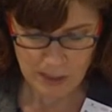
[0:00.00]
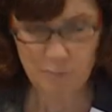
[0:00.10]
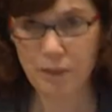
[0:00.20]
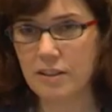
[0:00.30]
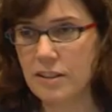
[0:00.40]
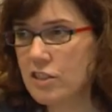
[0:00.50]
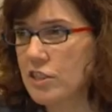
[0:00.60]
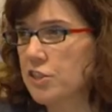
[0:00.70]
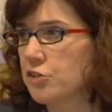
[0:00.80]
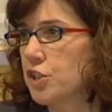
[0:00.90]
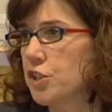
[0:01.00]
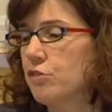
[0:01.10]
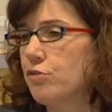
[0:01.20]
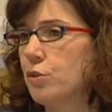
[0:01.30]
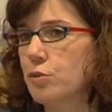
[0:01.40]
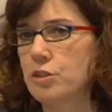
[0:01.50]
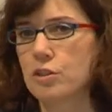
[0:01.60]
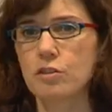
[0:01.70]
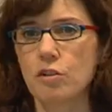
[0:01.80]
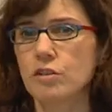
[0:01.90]
but this literature
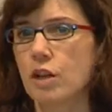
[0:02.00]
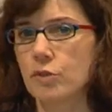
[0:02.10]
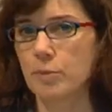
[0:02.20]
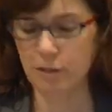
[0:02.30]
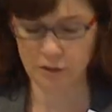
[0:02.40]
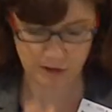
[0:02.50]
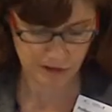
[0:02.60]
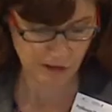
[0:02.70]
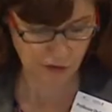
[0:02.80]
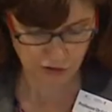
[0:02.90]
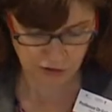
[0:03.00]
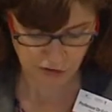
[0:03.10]
focuses on governments. It's not